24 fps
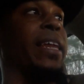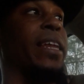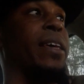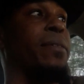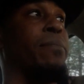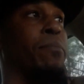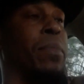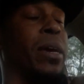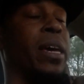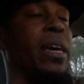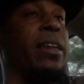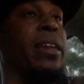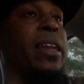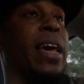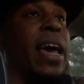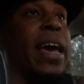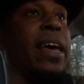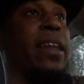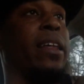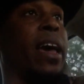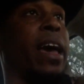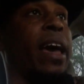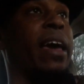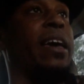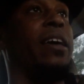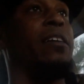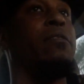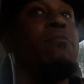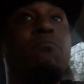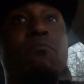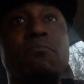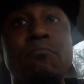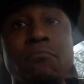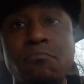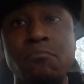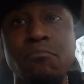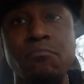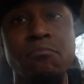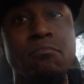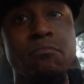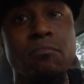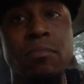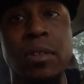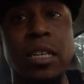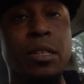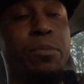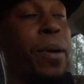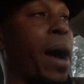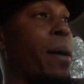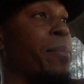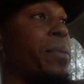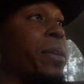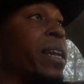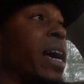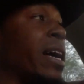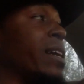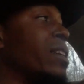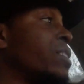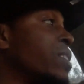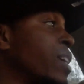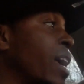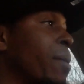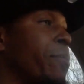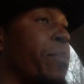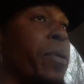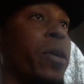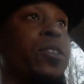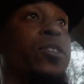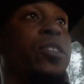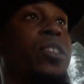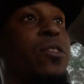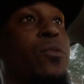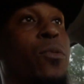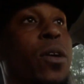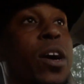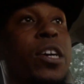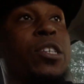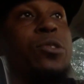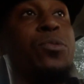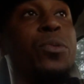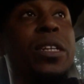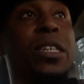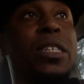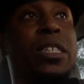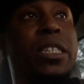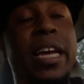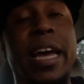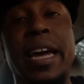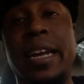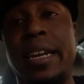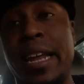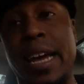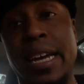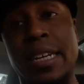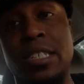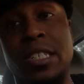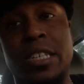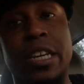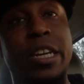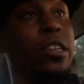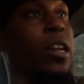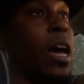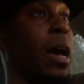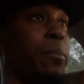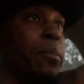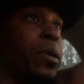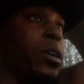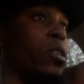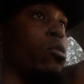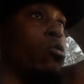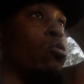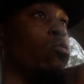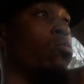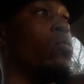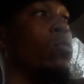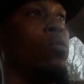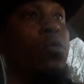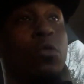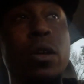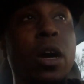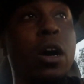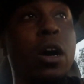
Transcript: admit that, hey, he probably not the same person he was when he said that shit. I mean, who